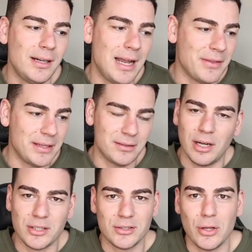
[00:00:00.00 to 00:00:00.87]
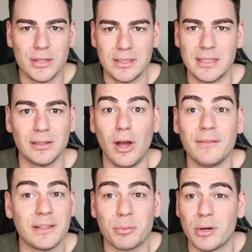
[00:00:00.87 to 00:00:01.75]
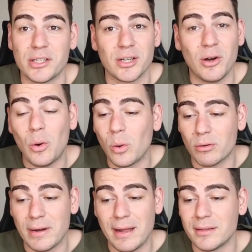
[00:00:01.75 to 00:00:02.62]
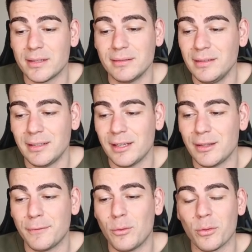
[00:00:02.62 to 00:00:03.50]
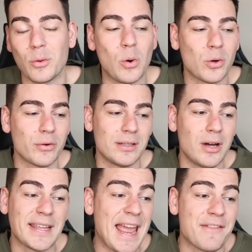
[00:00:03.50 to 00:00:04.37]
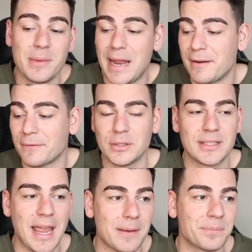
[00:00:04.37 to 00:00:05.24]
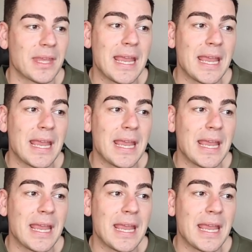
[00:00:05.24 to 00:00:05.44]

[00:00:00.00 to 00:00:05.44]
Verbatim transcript: and then I just noticed his lively pressure all around it in, in the fourth quarter, and I gave him an eight for his game.